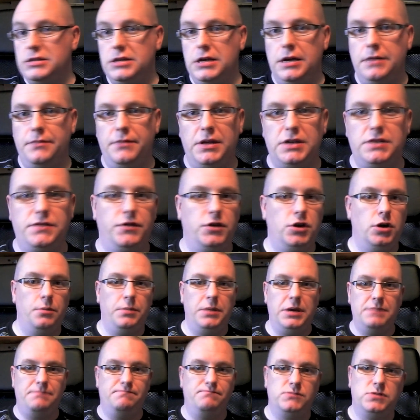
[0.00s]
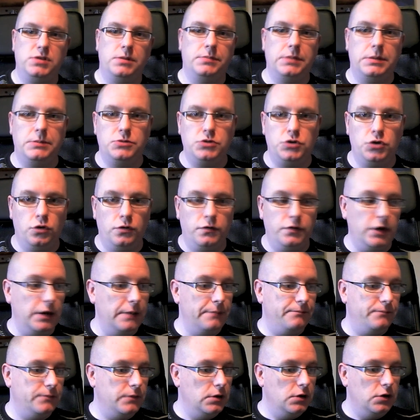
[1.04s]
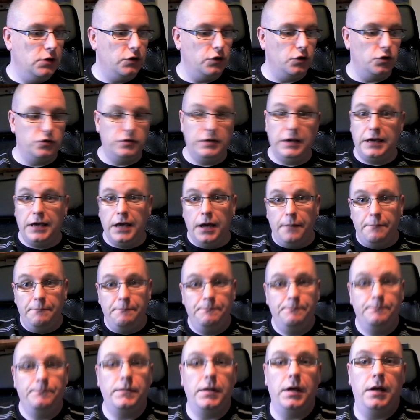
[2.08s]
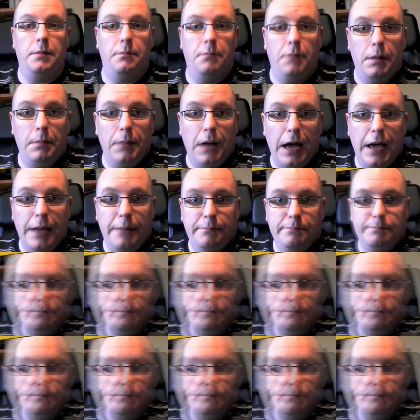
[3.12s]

Next video will be sometime soon, hopefully. So take care, and bye-bye.